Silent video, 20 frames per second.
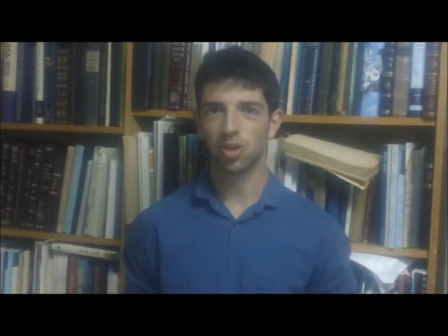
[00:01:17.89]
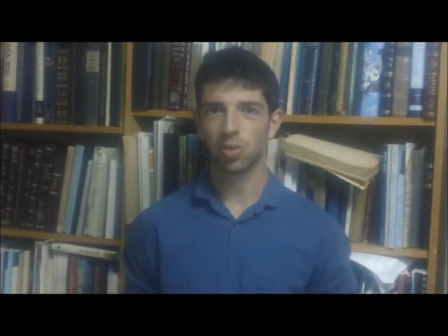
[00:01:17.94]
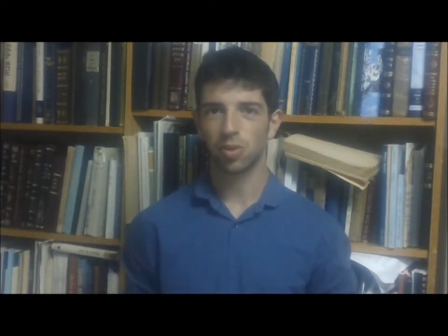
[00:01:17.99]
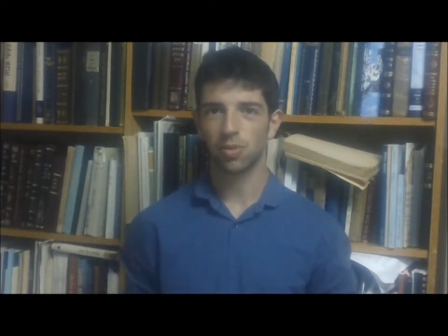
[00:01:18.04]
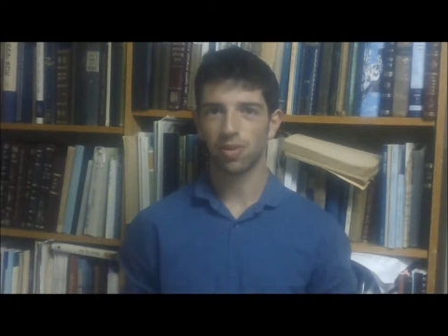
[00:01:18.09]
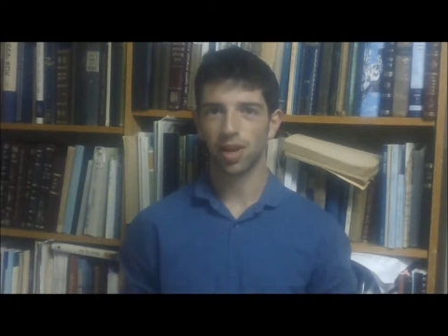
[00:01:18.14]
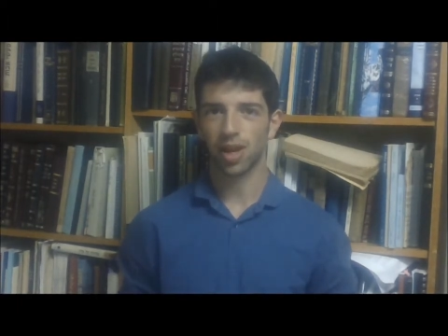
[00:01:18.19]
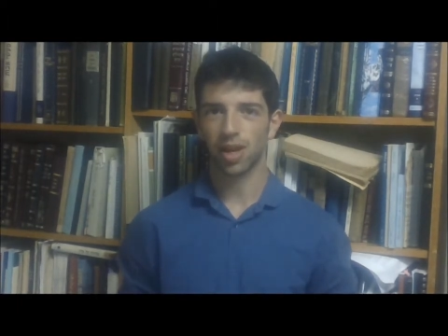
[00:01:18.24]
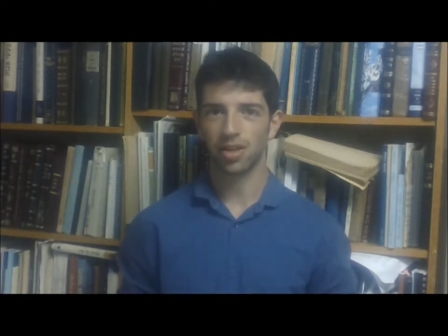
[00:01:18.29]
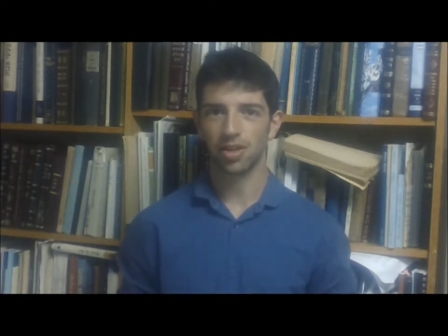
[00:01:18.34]
we've
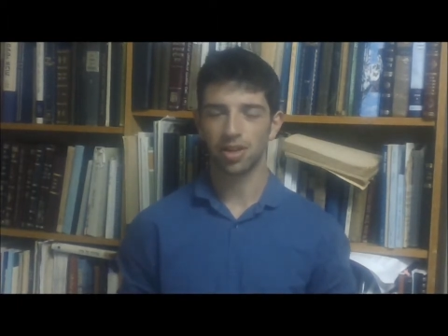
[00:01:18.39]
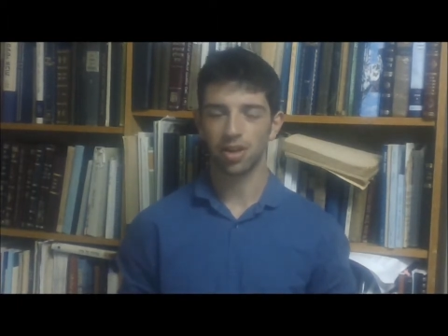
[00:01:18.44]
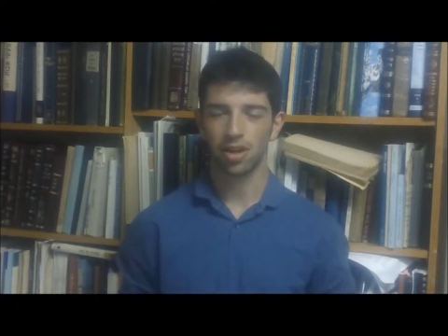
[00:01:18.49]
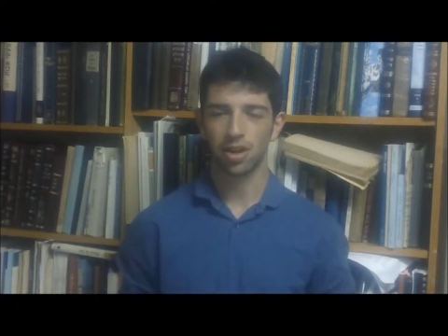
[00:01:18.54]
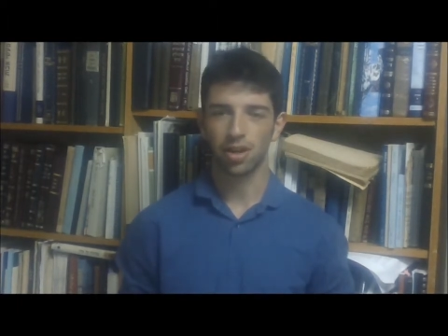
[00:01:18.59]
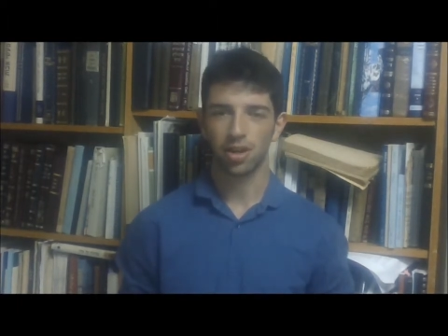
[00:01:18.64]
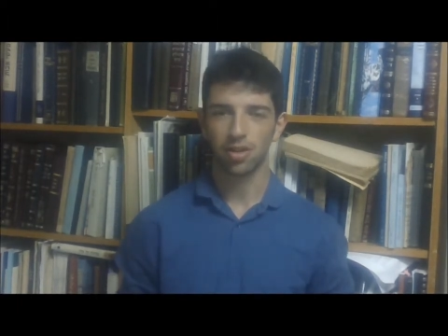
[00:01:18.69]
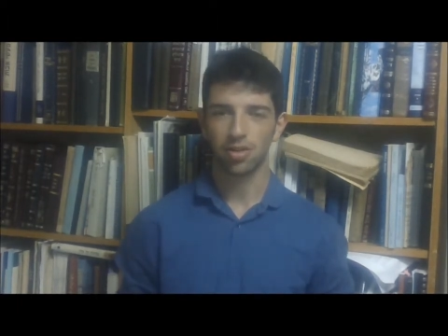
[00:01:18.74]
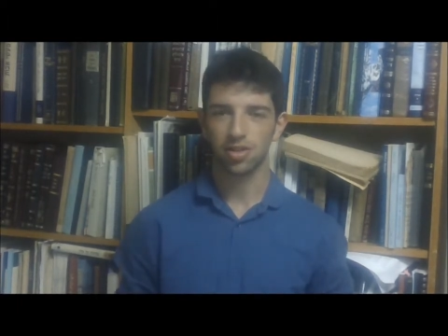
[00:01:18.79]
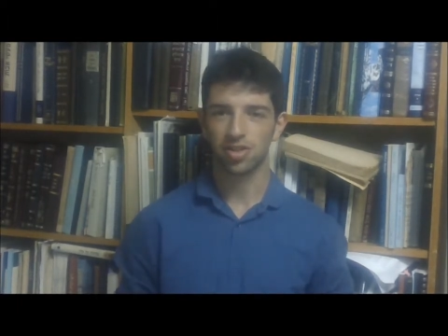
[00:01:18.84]
had
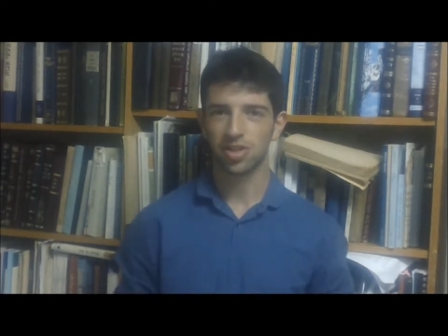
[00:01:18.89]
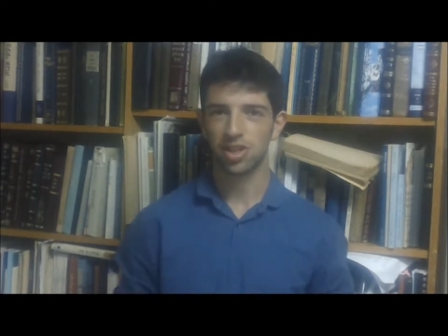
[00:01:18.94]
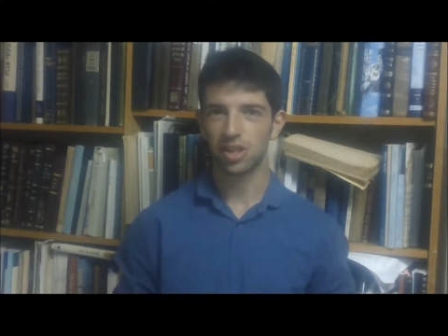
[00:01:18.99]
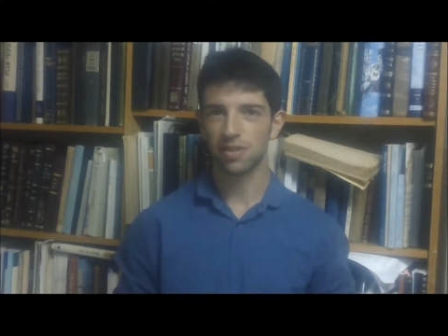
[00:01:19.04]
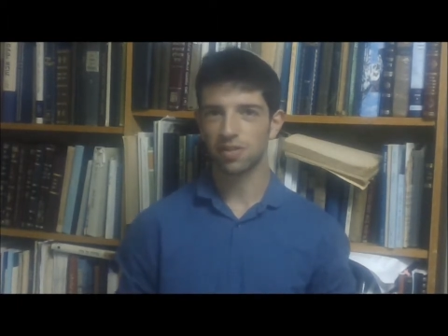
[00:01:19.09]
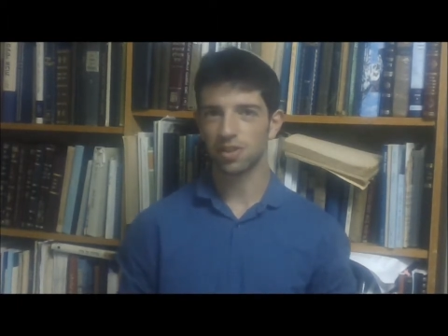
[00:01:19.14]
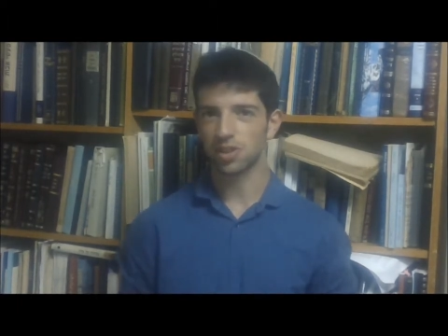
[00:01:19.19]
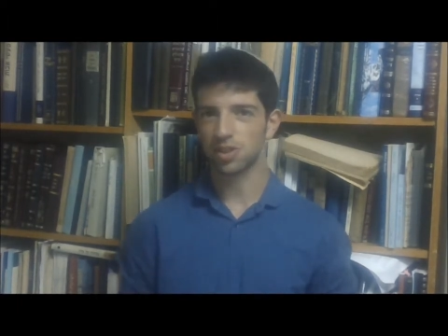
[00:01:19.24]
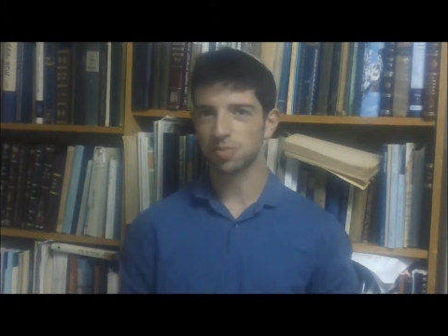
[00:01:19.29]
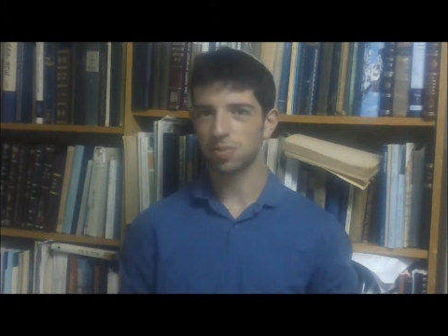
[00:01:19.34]
the sin of
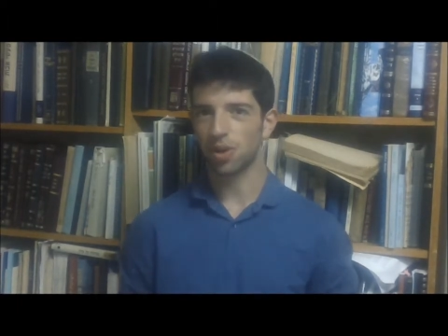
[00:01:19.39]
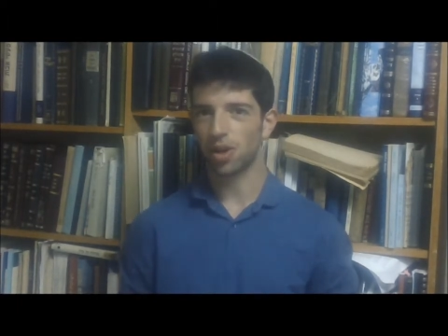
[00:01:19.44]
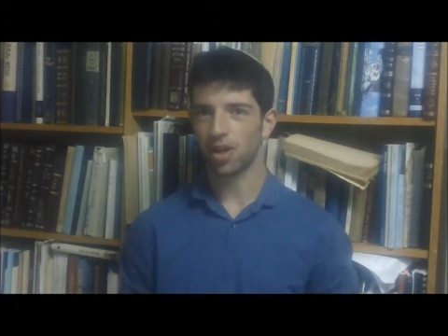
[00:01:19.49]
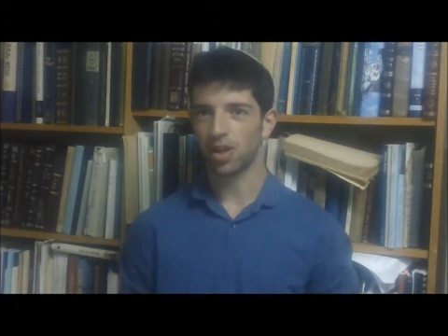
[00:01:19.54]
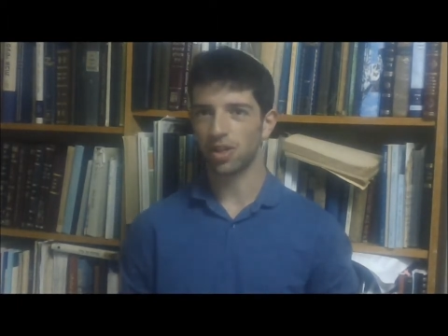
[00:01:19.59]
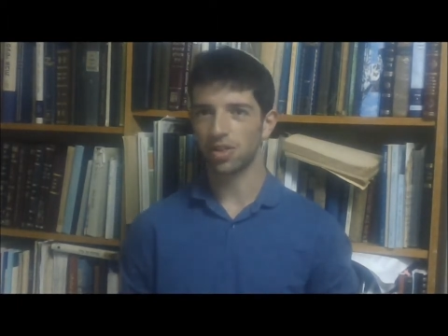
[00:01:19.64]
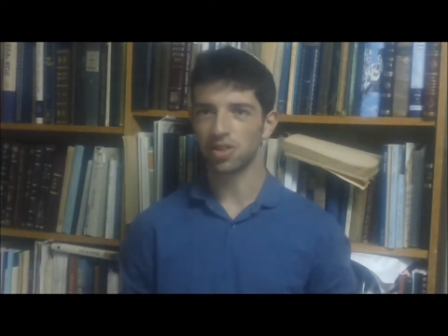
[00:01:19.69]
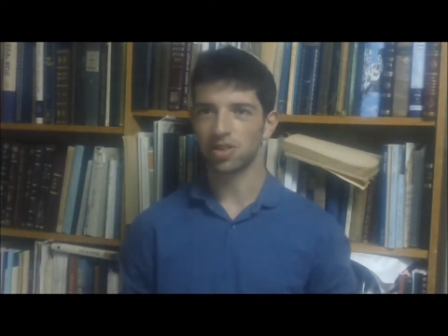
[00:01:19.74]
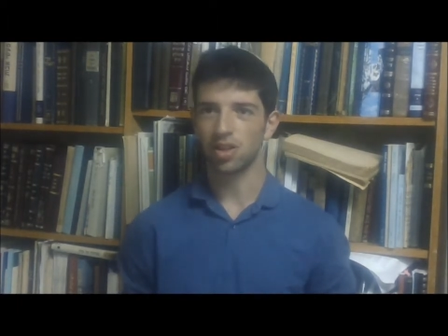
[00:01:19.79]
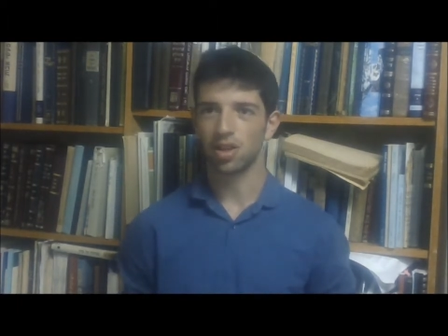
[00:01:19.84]
the
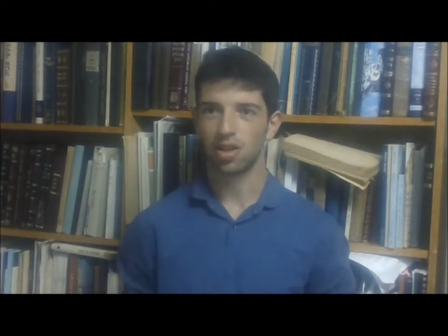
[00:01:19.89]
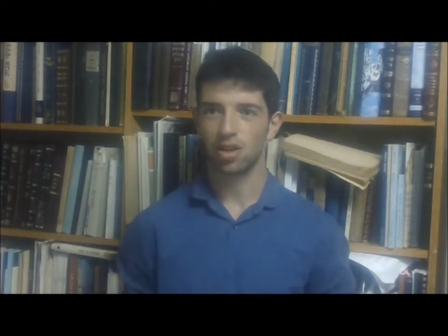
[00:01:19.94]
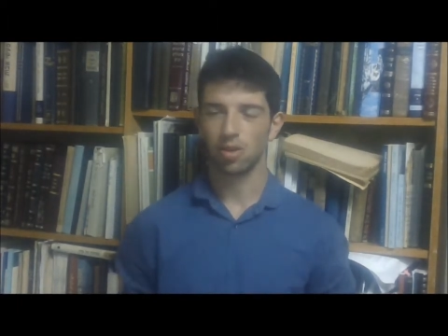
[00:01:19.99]
spies,